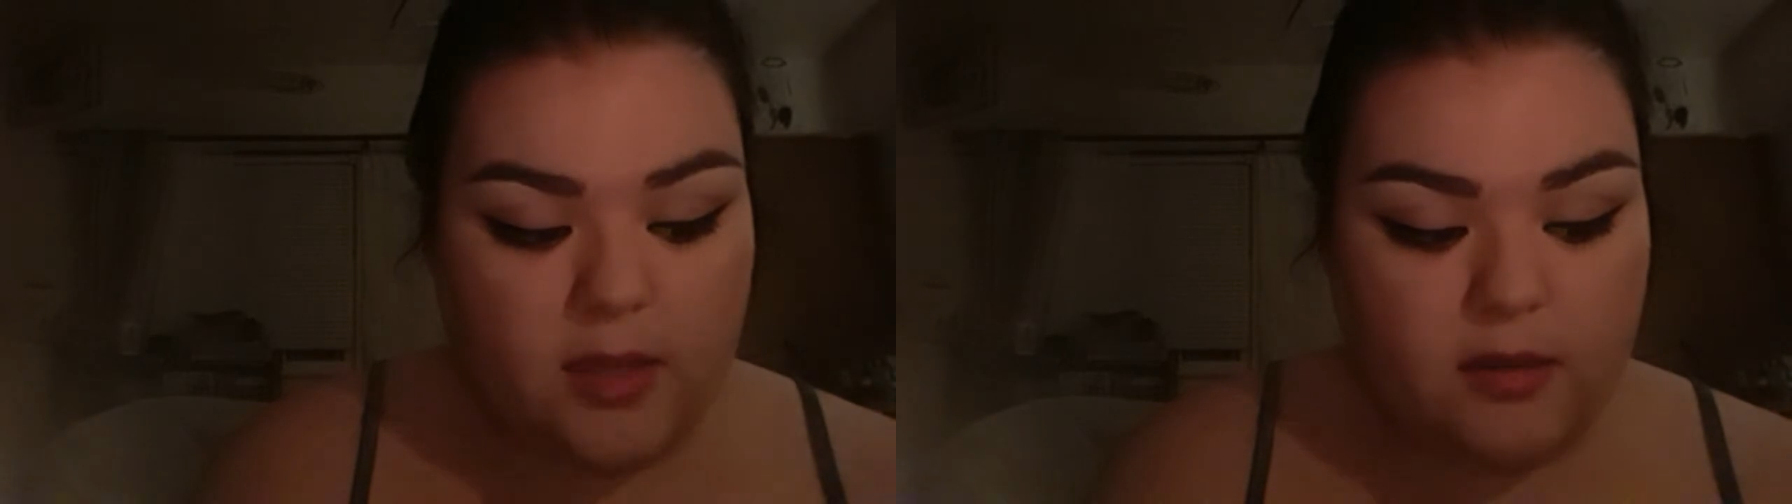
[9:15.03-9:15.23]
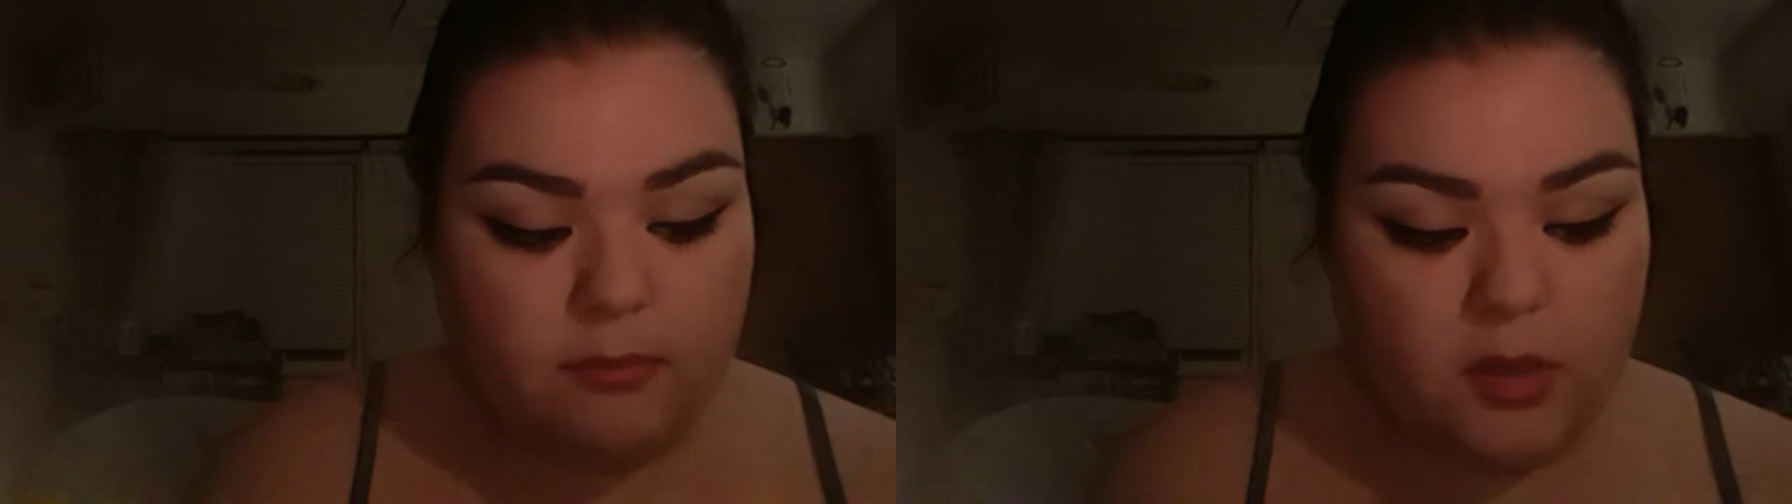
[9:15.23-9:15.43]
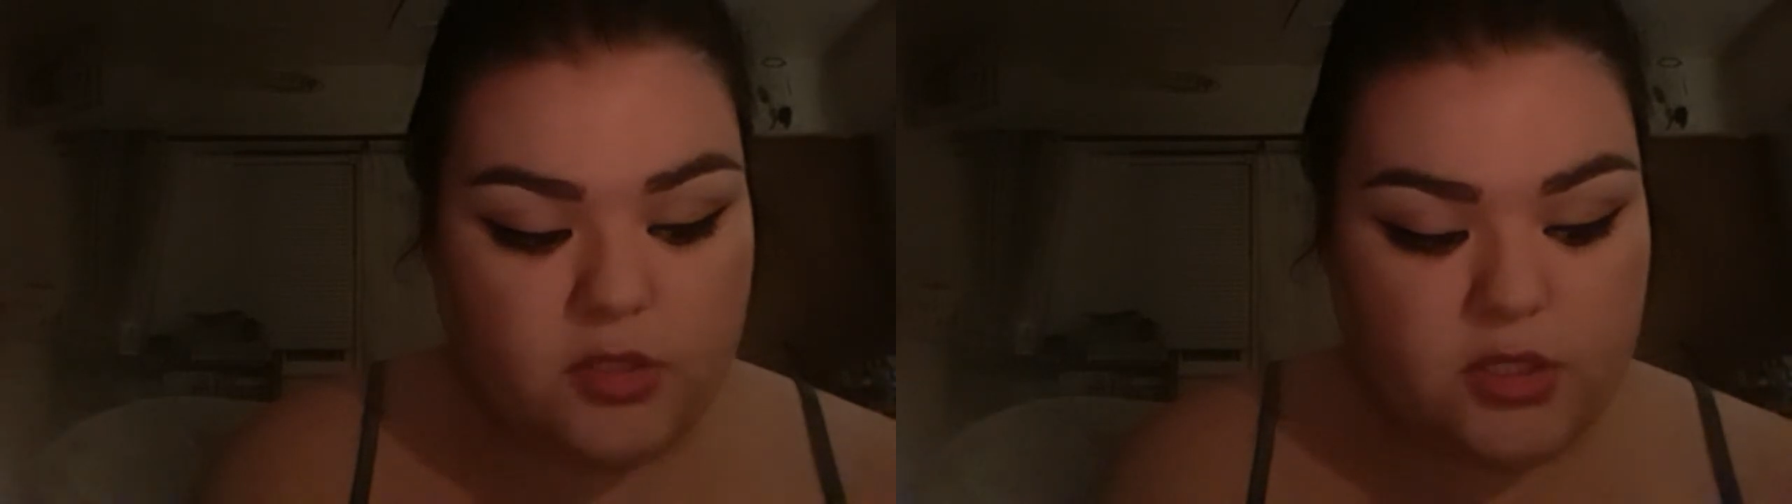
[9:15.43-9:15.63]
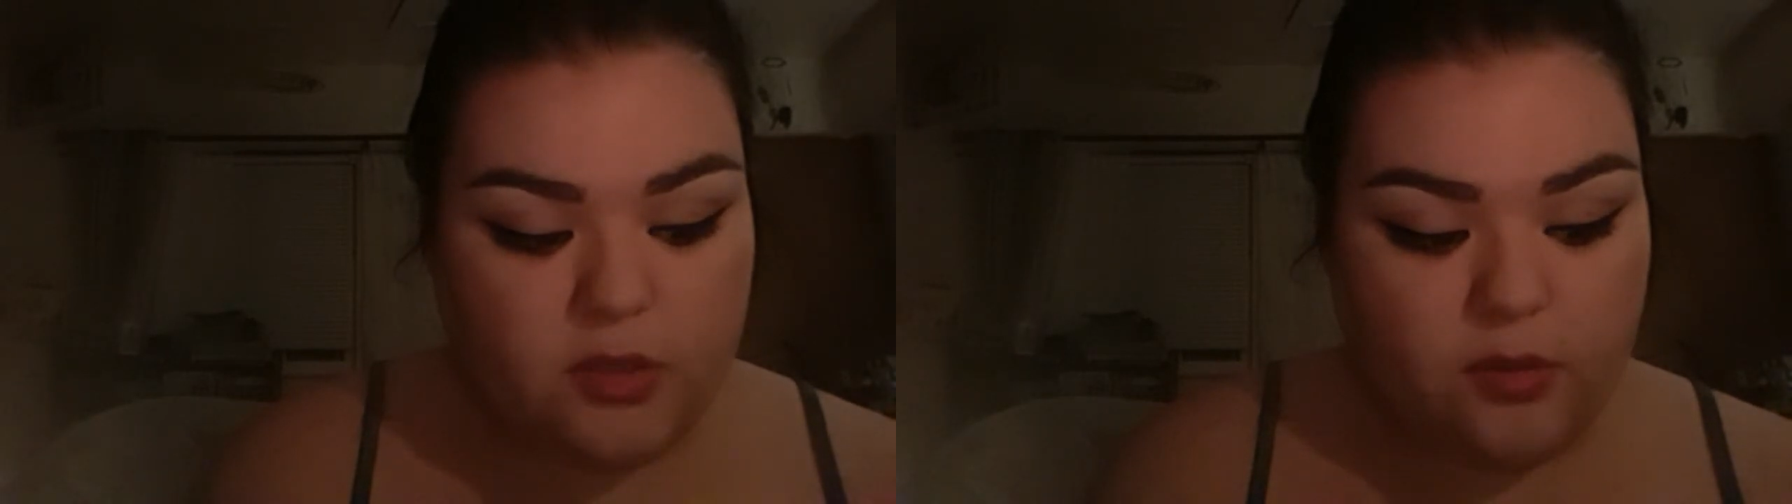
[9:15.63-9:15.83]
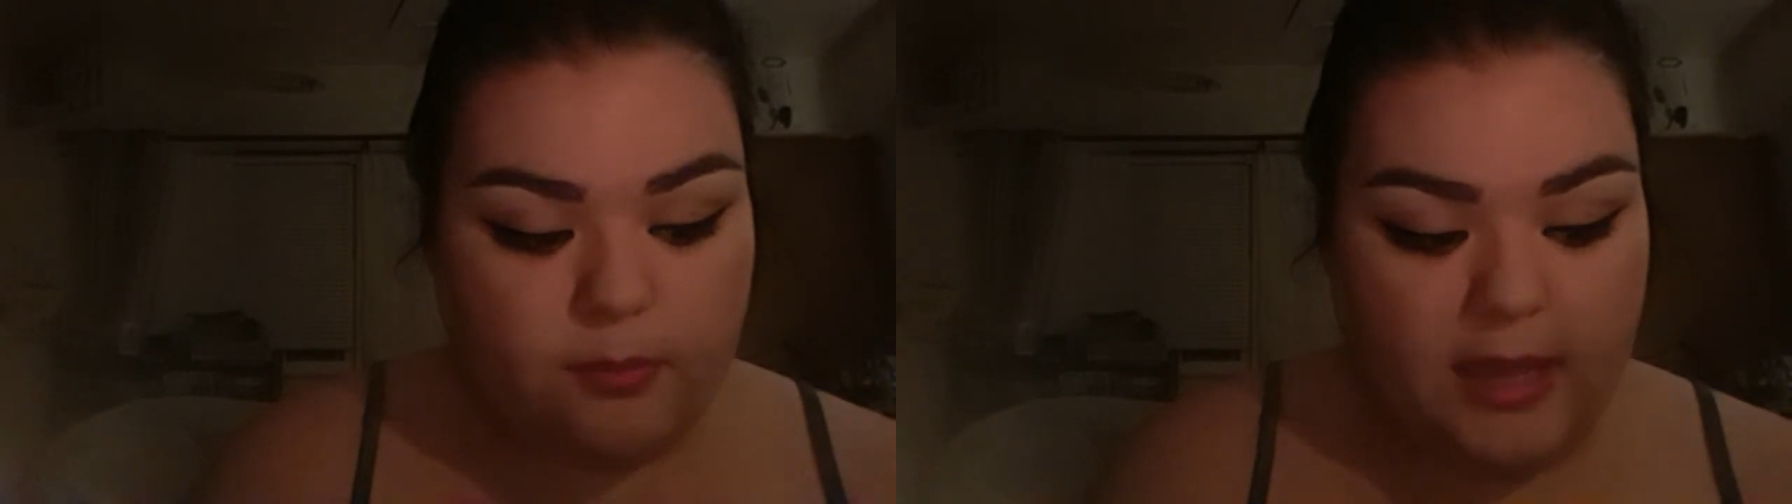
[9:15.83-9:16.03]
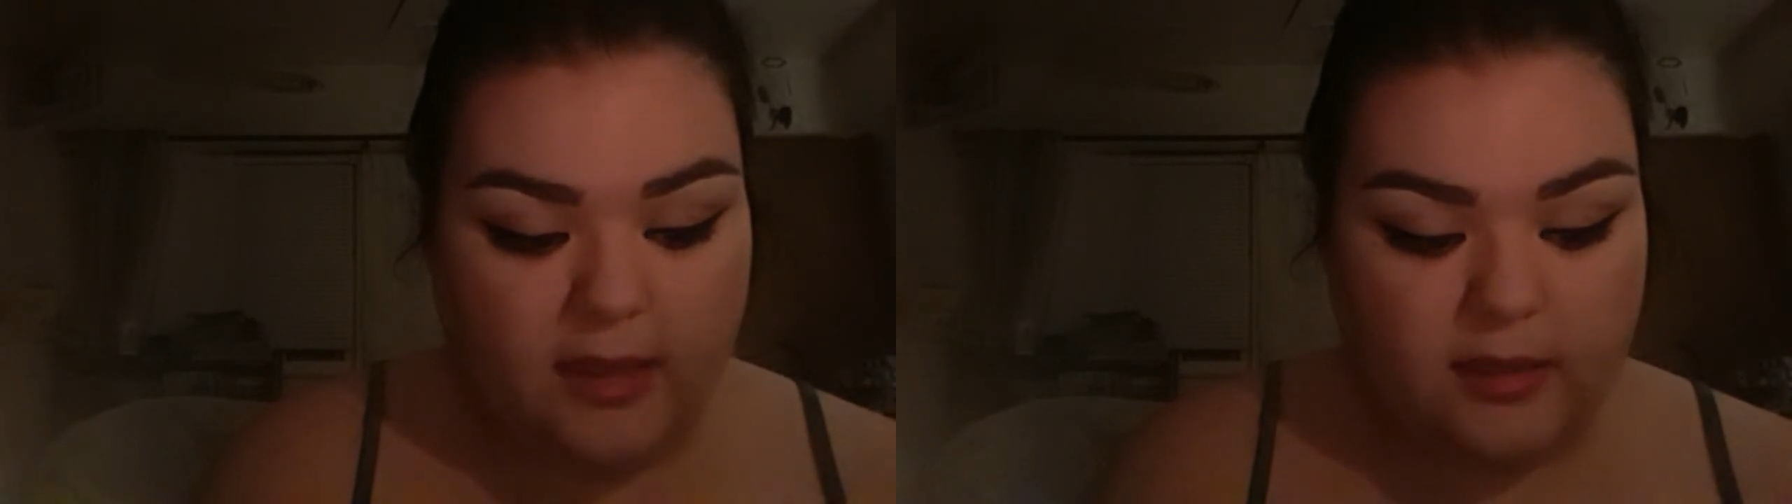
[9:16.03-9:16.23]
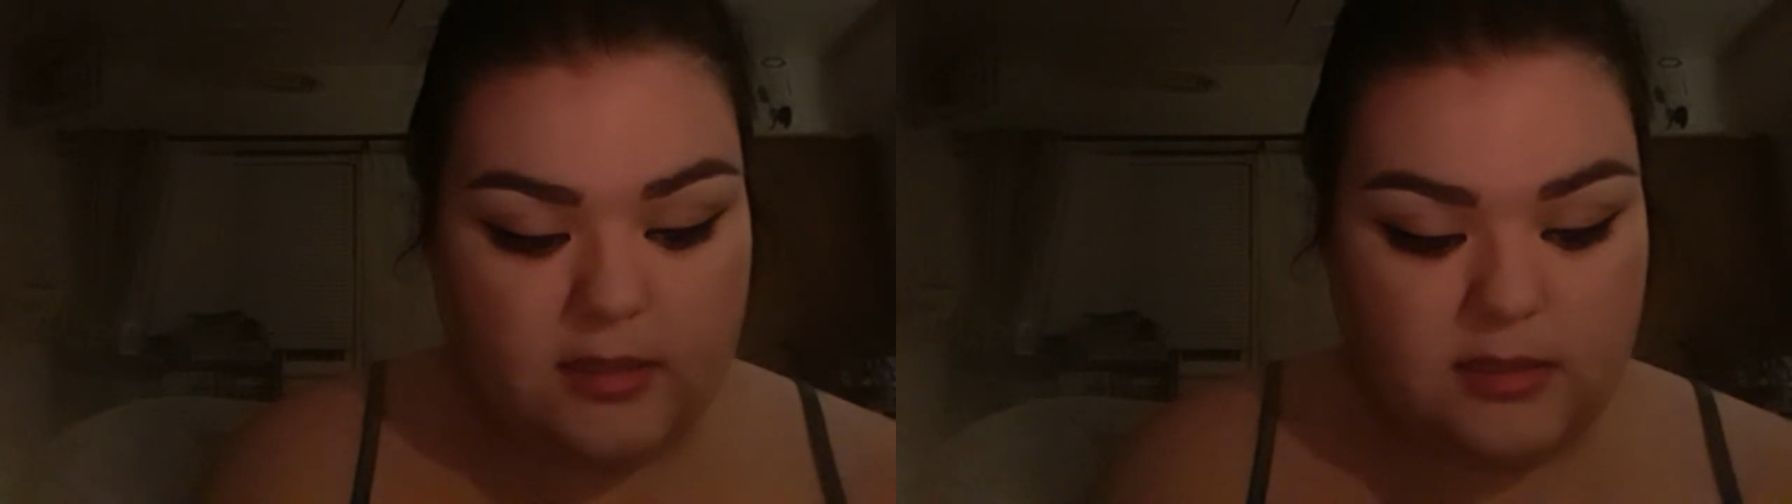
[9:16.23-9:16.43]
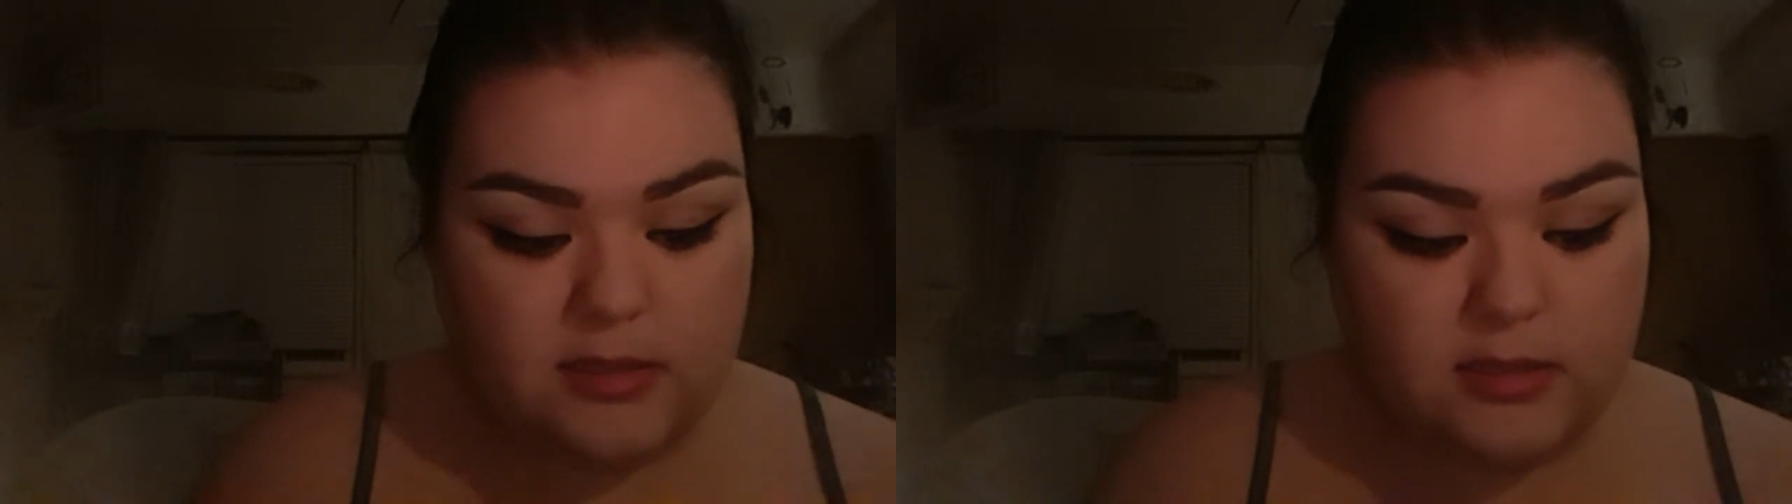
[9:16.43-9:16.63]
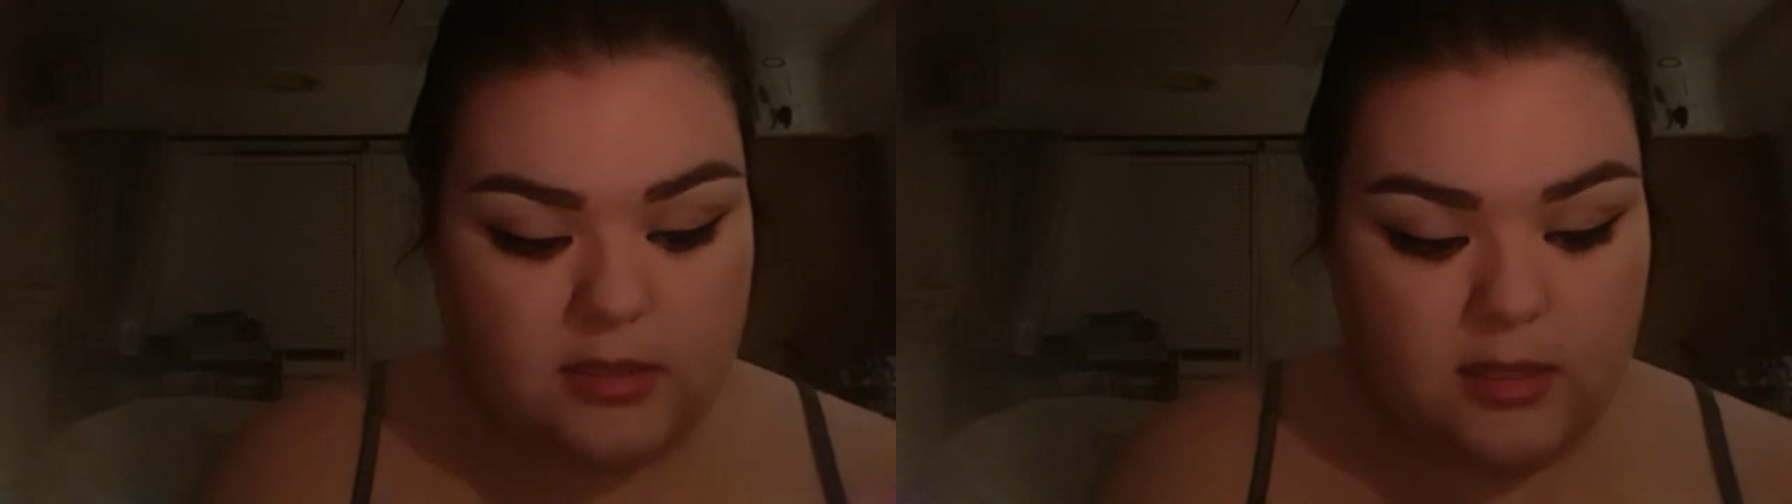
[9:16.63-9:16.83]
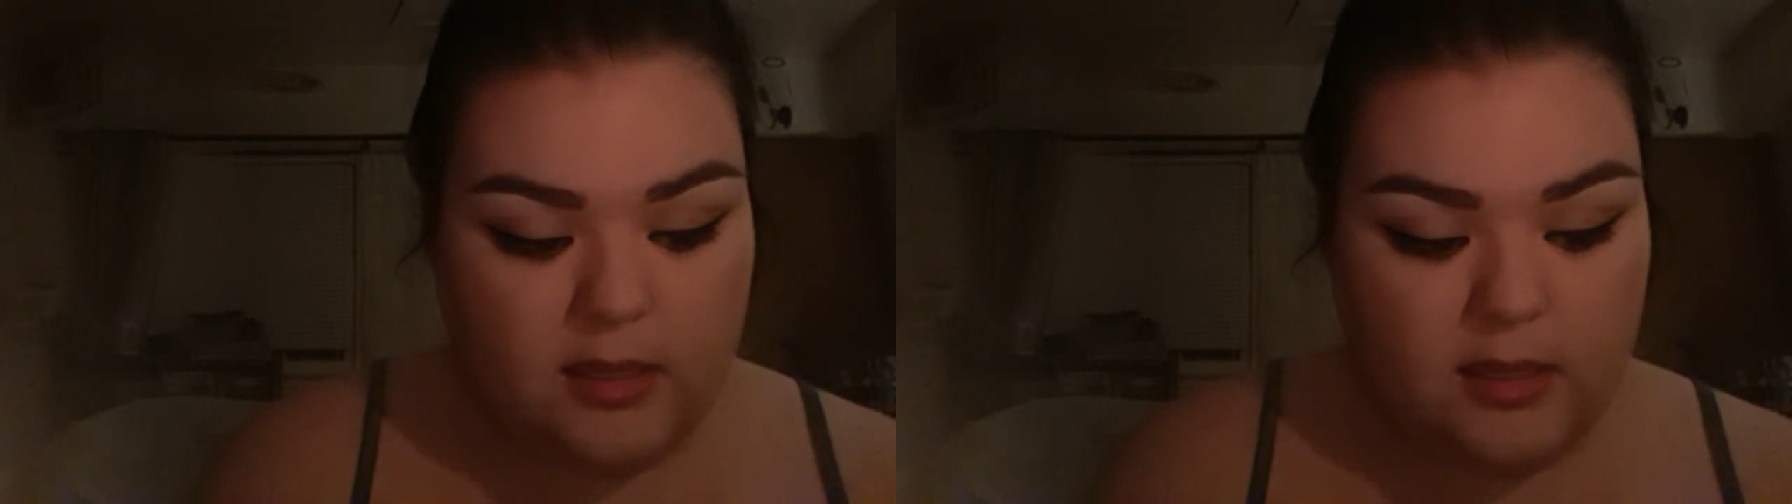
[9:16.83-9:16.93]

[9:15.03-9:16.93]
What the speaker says: and emotional balance,